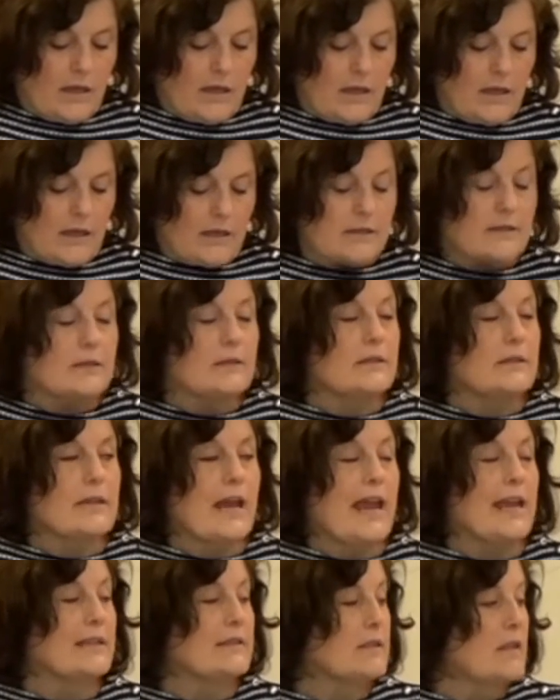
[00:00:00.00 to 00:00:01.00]
it
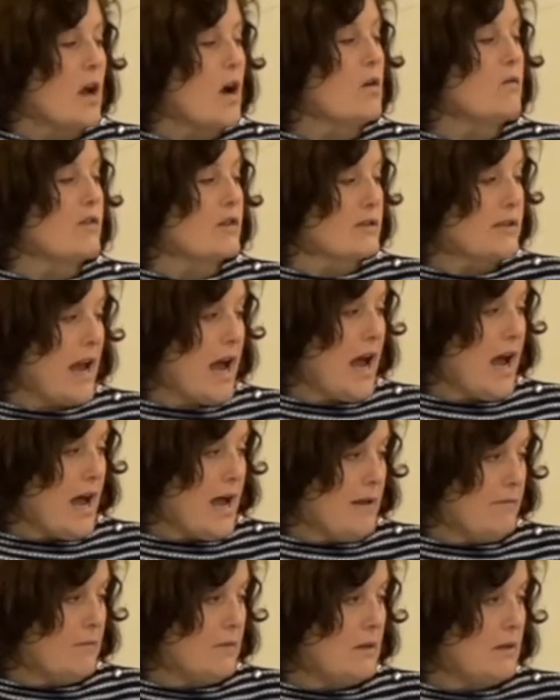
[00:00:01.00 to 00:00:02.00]
takes over
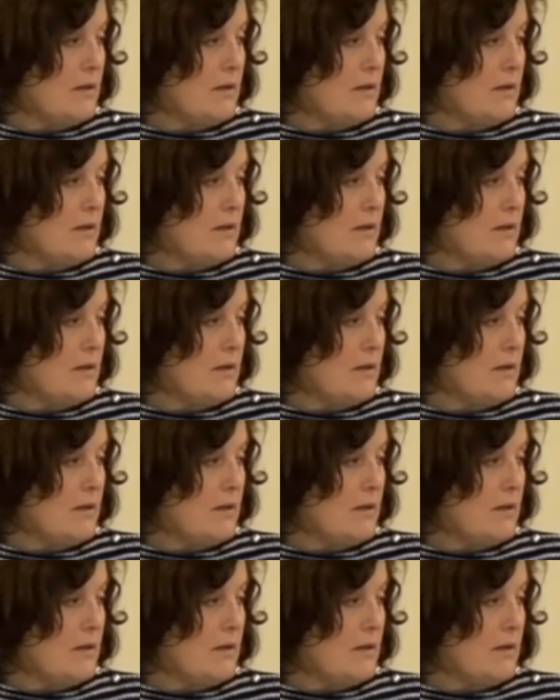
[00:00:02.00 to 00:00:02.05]
time.